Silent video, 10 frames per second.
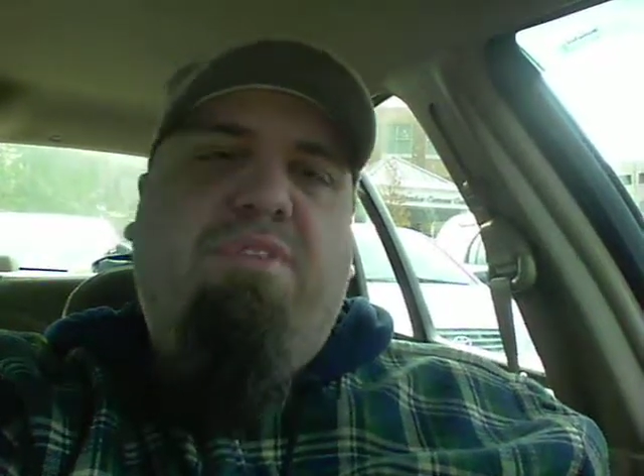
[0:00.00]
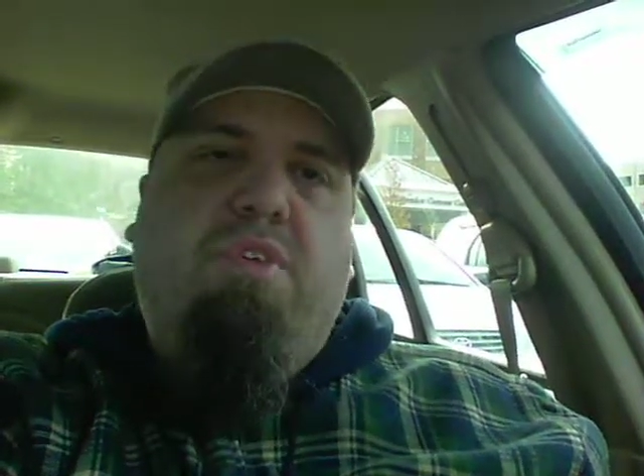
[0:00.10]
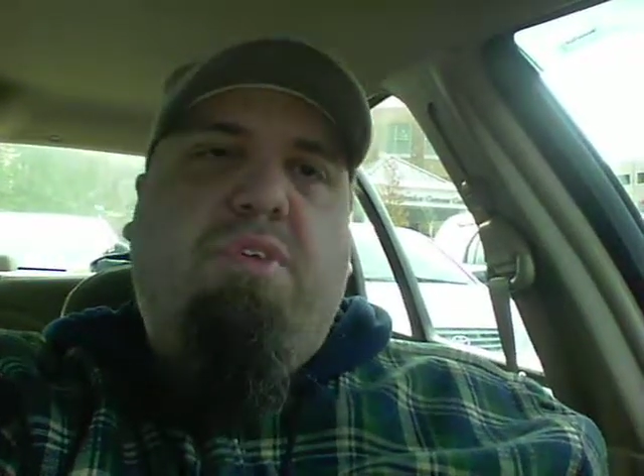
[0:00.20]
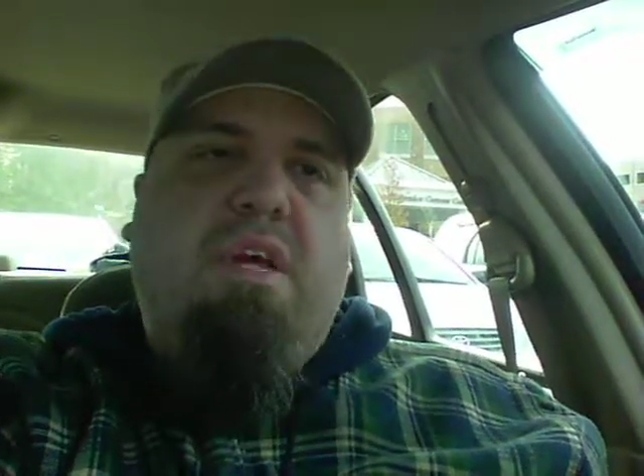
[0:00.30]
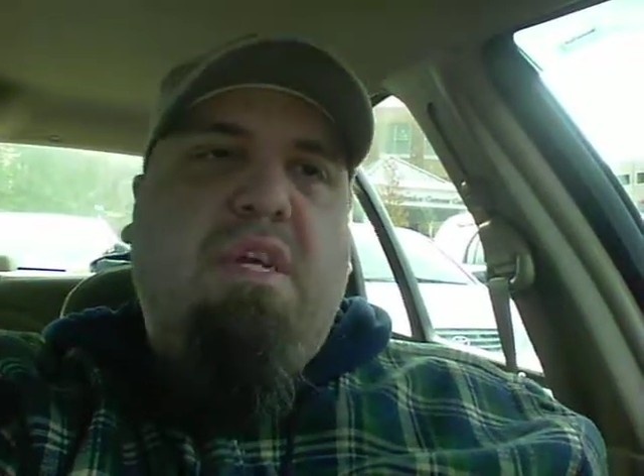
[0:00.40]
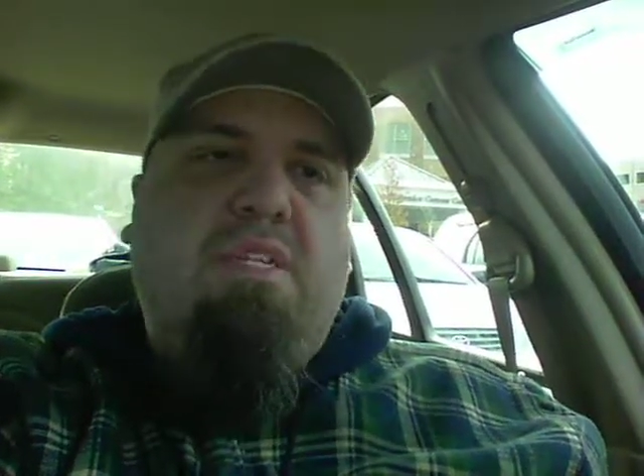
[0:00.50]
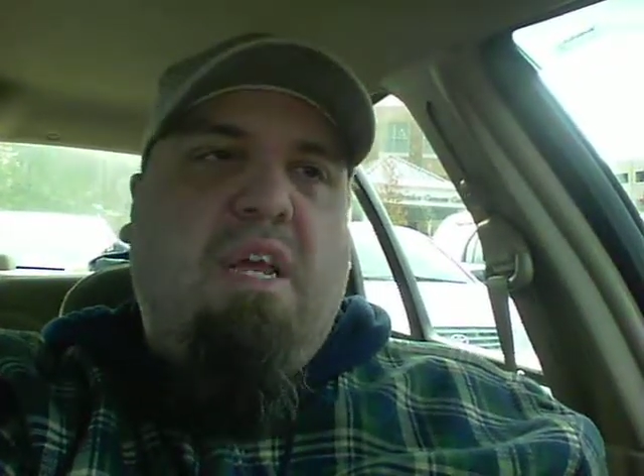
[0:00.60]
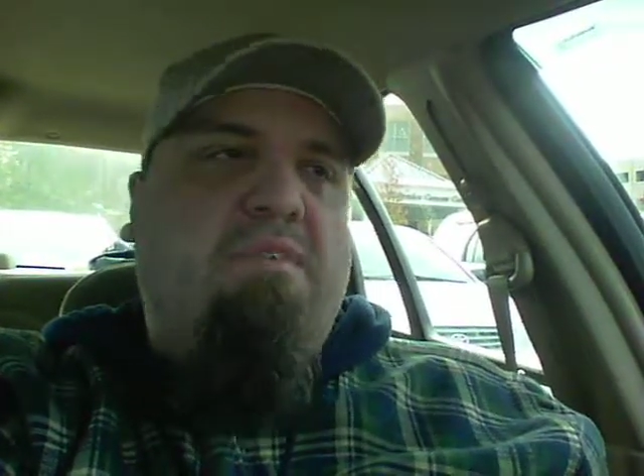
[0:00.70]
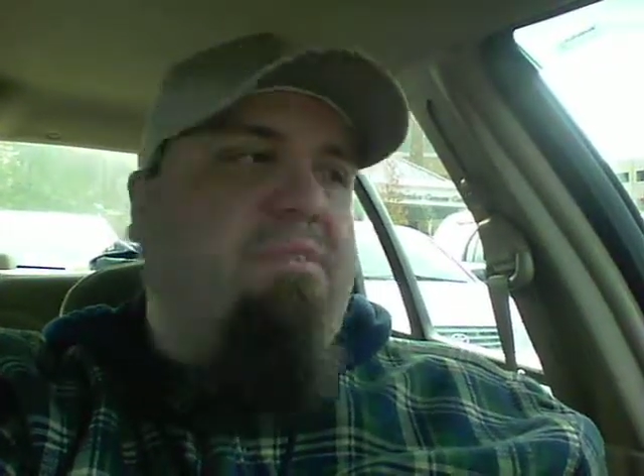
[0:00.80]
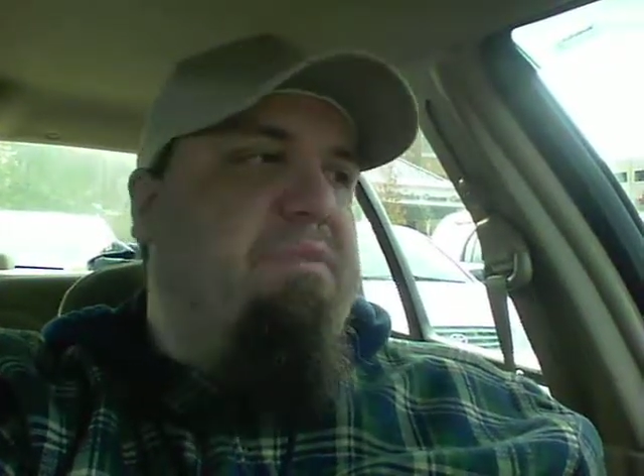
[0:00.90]
of you guys
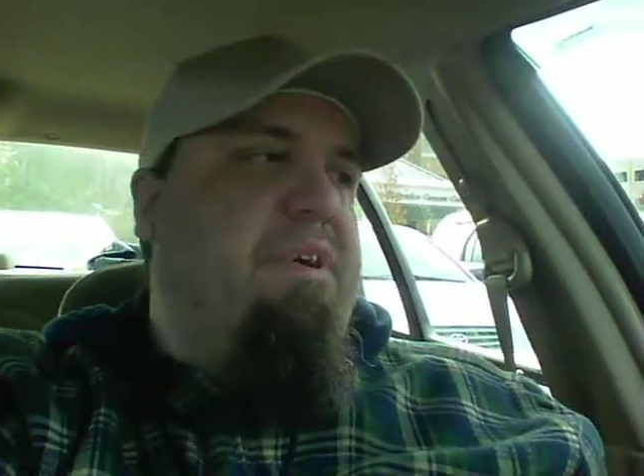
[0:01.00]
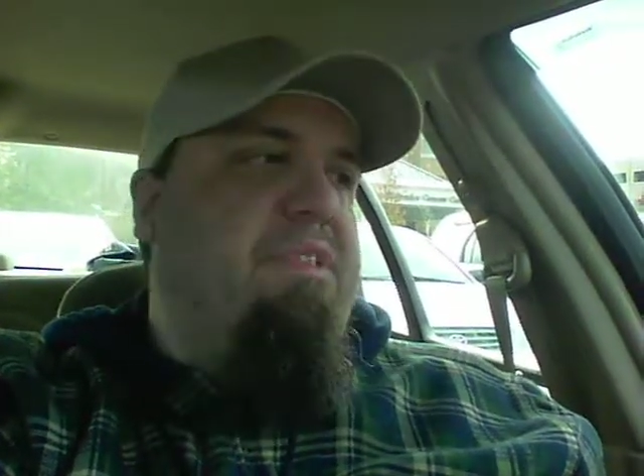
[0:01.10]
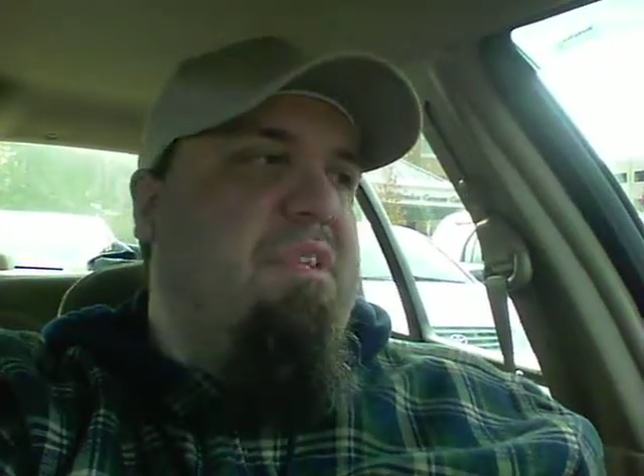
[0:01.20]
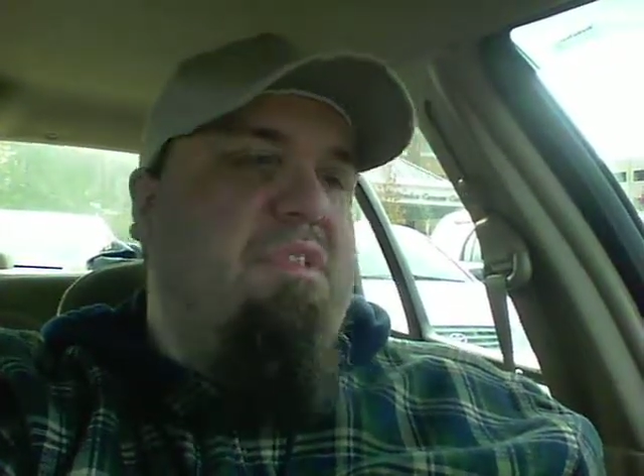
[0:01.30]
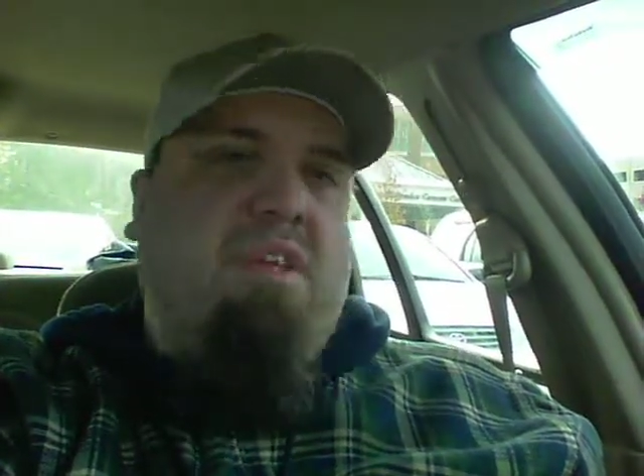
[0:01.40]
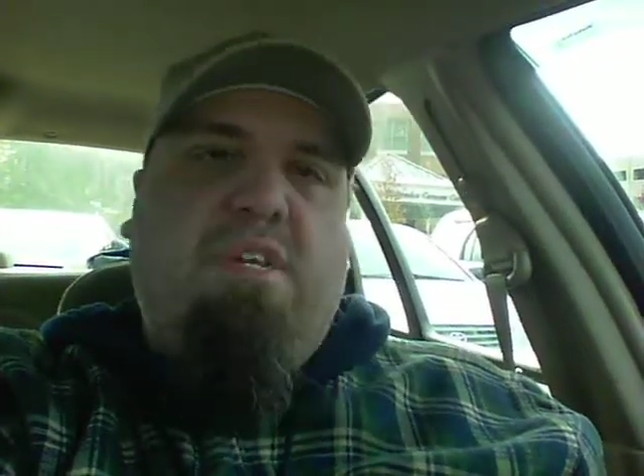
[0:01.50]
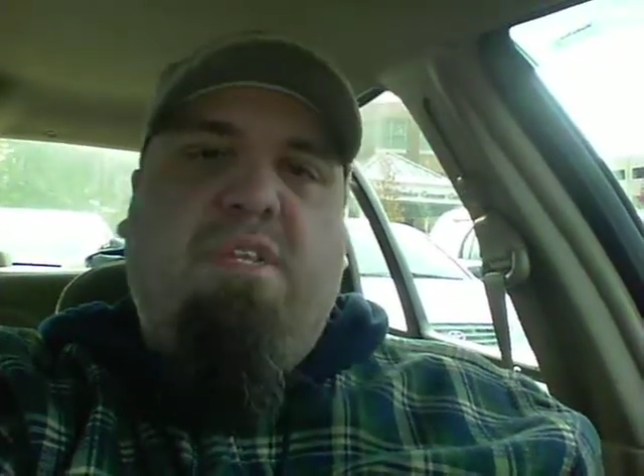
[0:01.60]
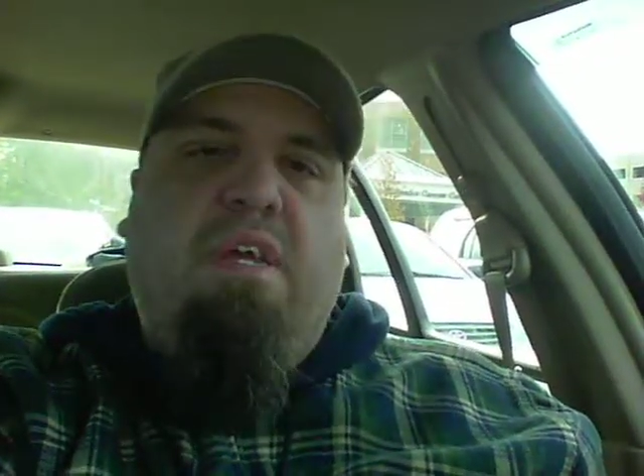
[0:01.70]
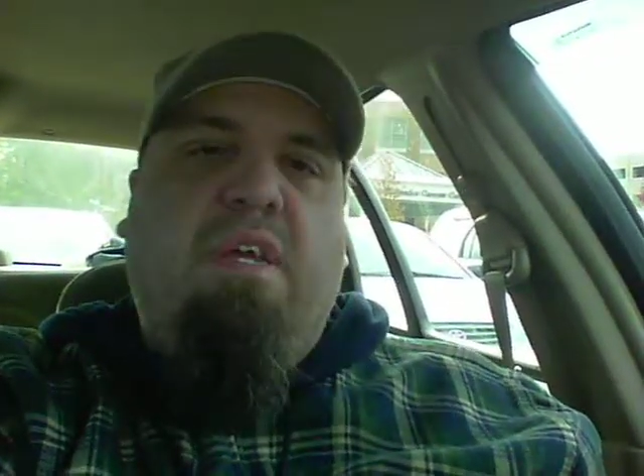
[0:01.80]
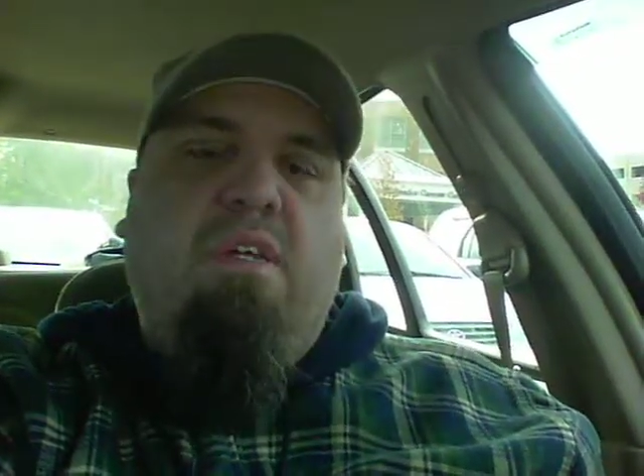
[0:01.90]
have a friend that's like
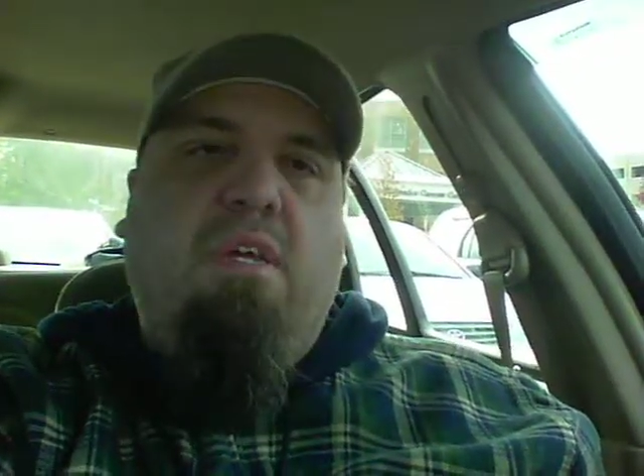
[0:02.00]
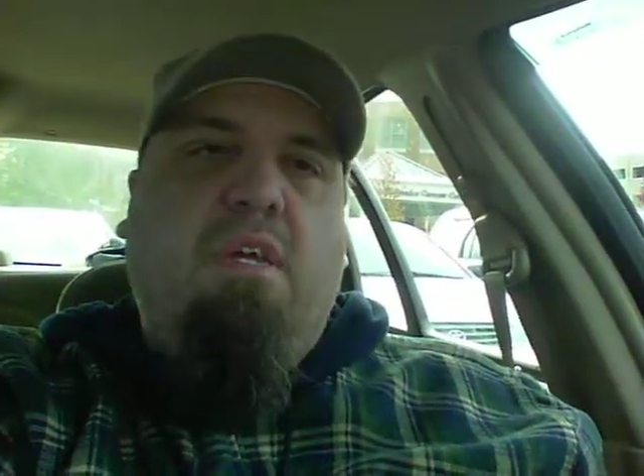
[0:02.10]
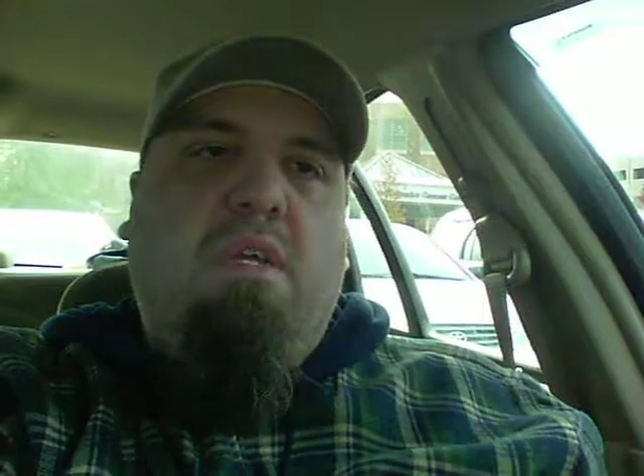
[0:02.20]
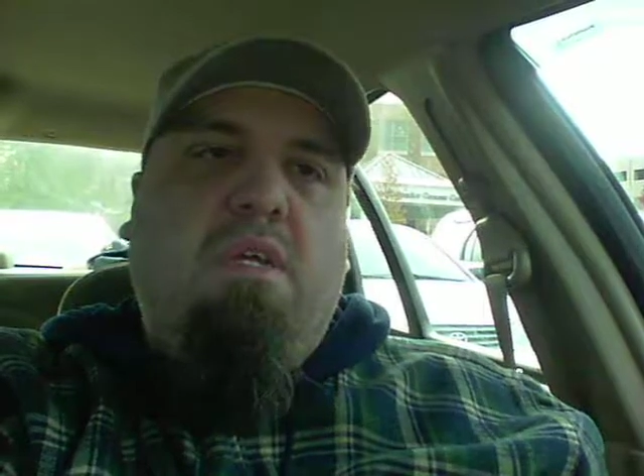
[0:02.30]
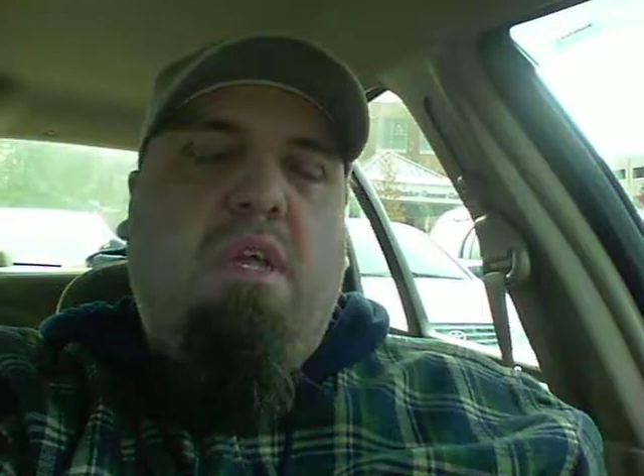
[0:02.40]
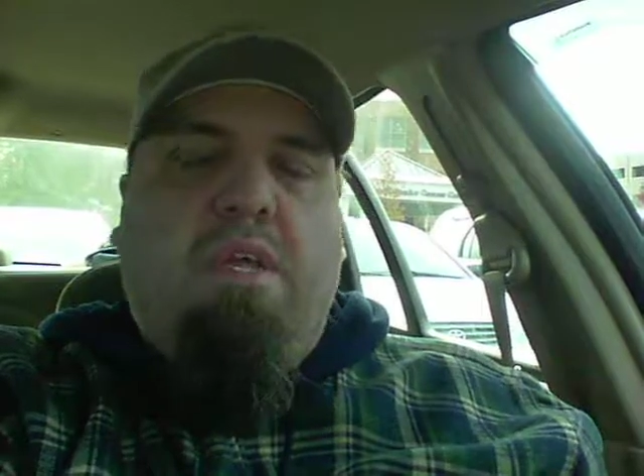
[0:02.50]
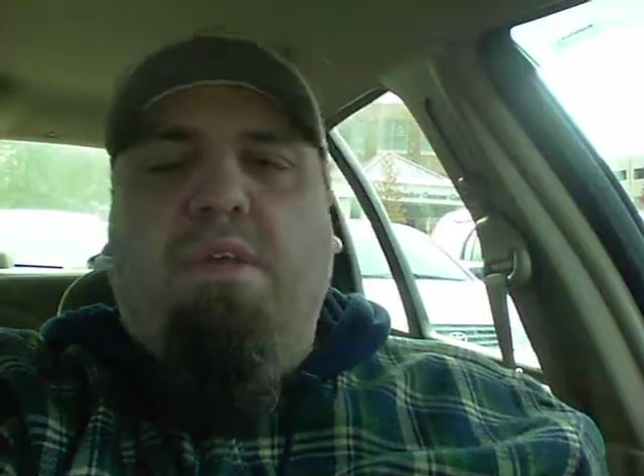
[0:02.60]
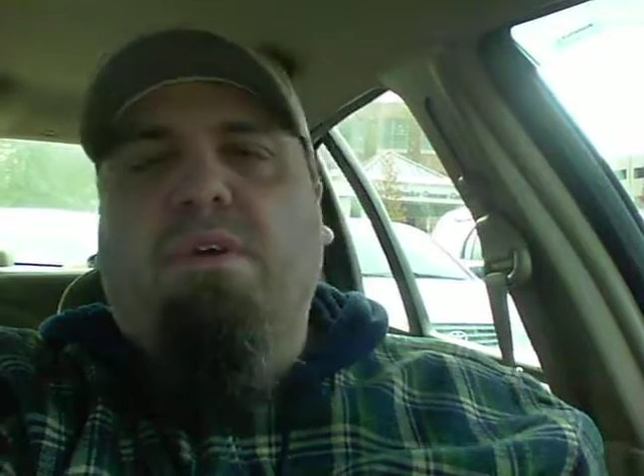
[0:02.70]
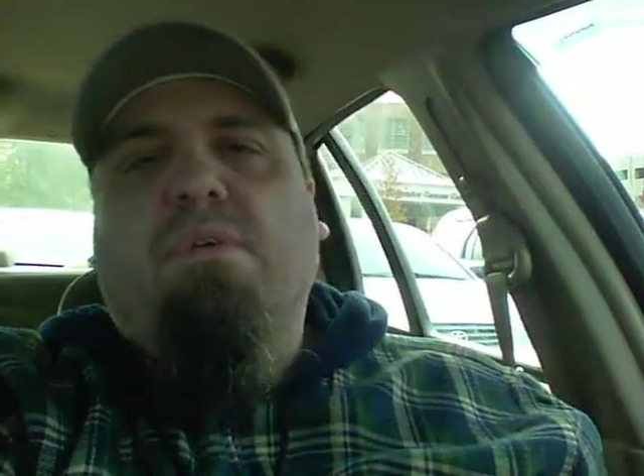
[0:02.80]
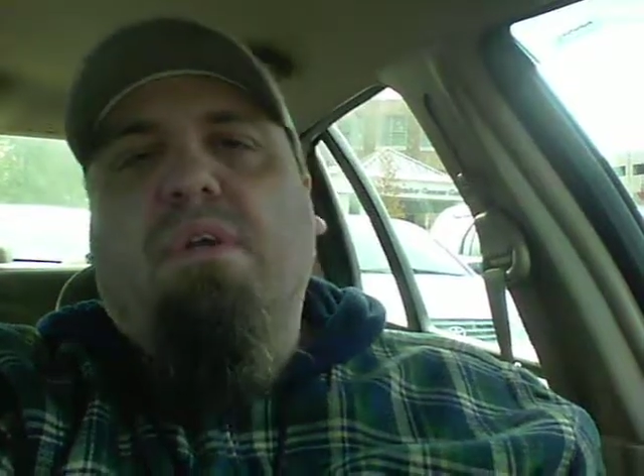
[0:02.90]
that, hey,
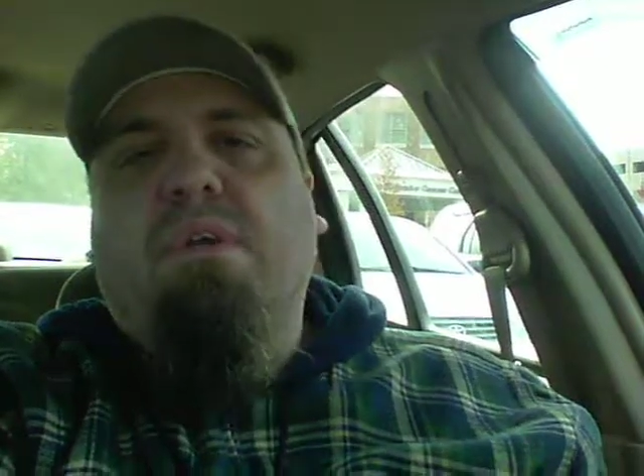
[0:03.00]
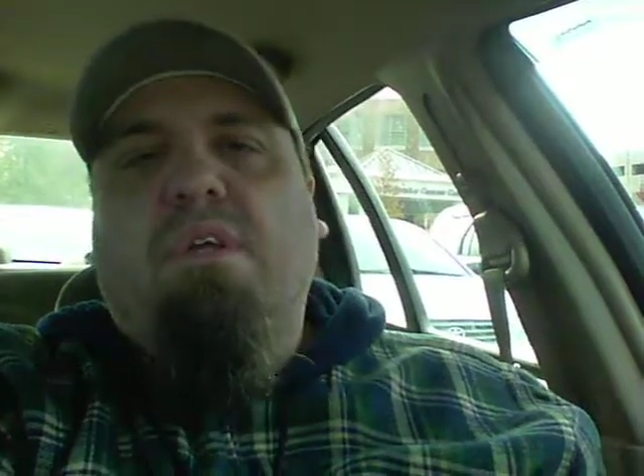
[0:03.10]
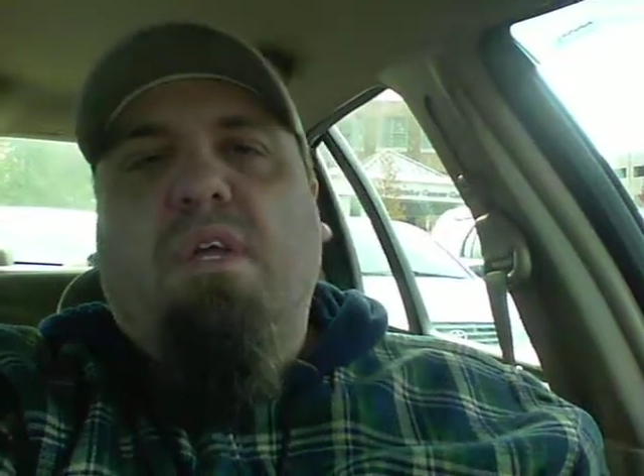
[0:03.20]
you know what?